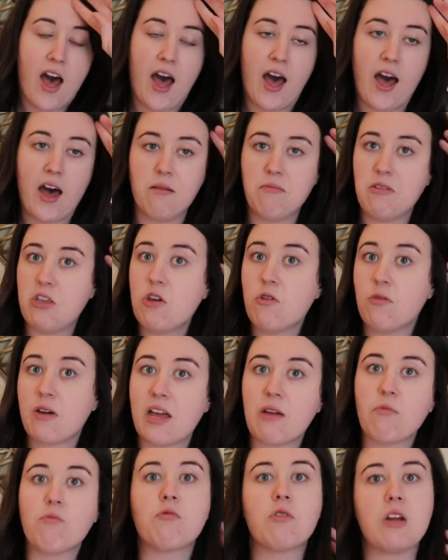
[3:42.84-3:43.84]
Uh, you
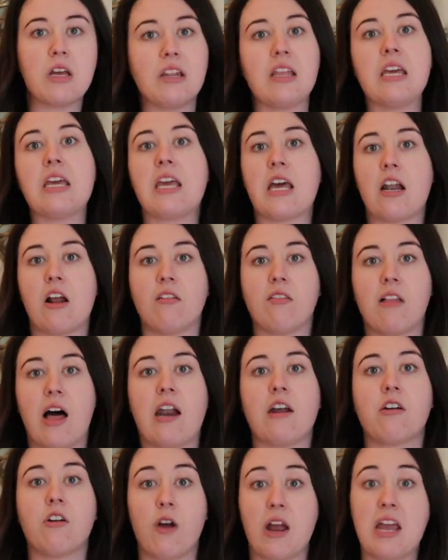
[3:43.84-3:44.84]
can really get a
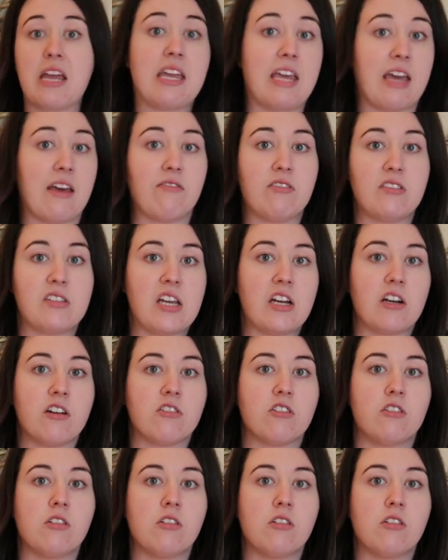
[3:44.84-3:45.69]
lot of great gifts here,